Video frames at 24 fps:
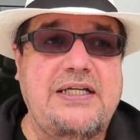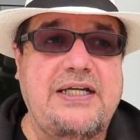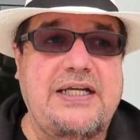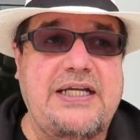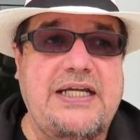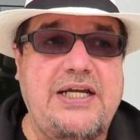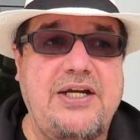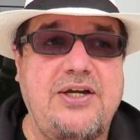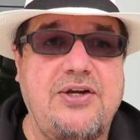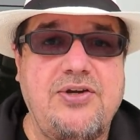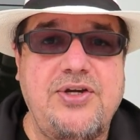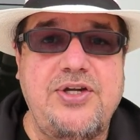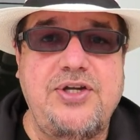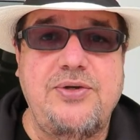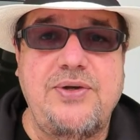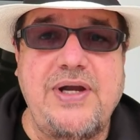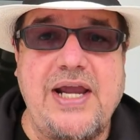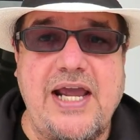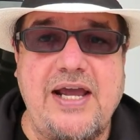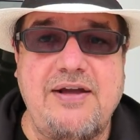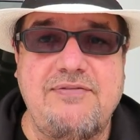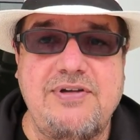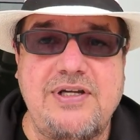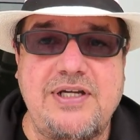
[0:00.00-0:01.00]
Here you
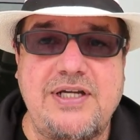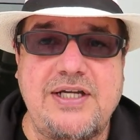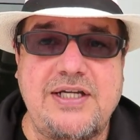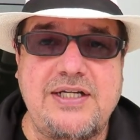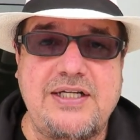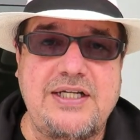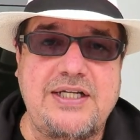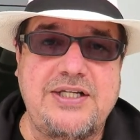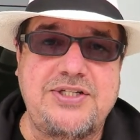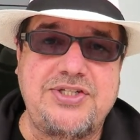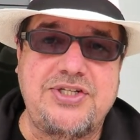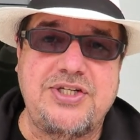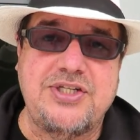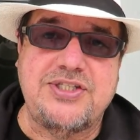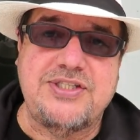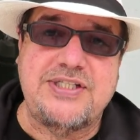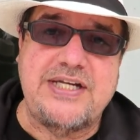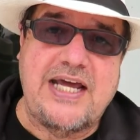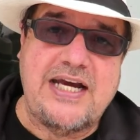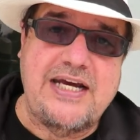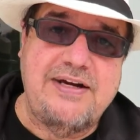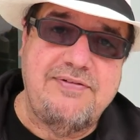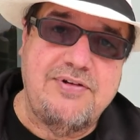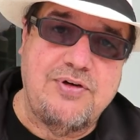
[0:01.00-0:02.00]
have it. It's just
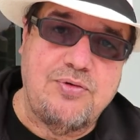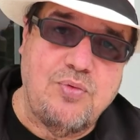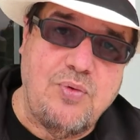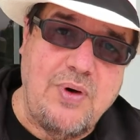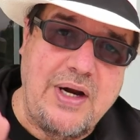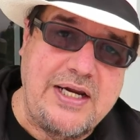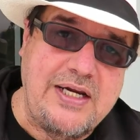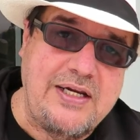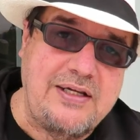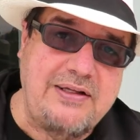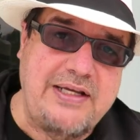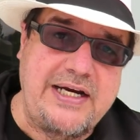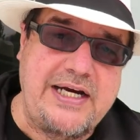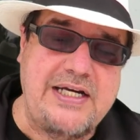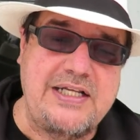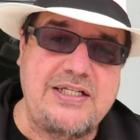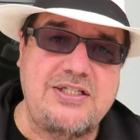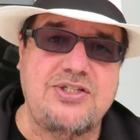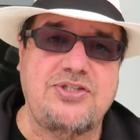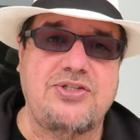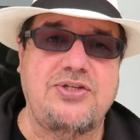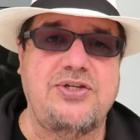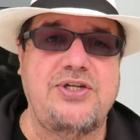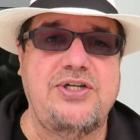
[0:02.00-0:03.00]
not even
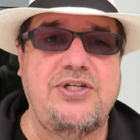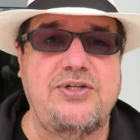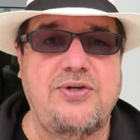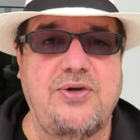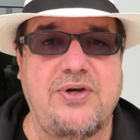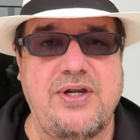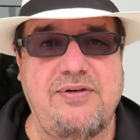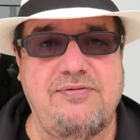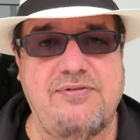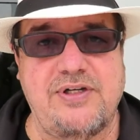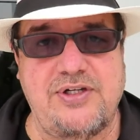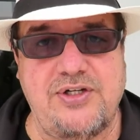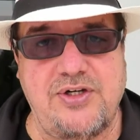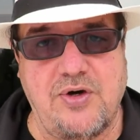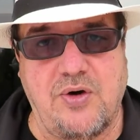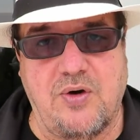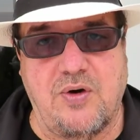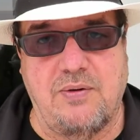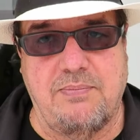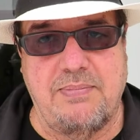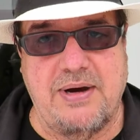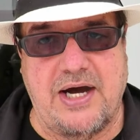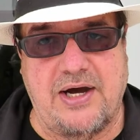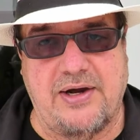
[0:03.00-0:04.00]
regulated, so you don't even
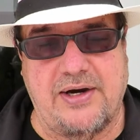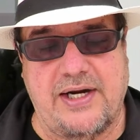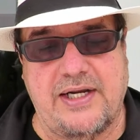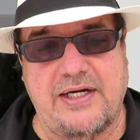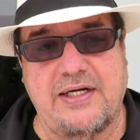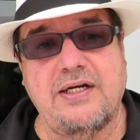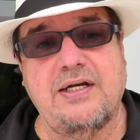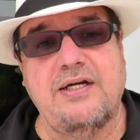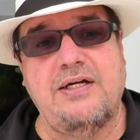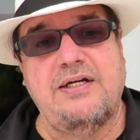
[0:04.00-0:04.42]
know about it.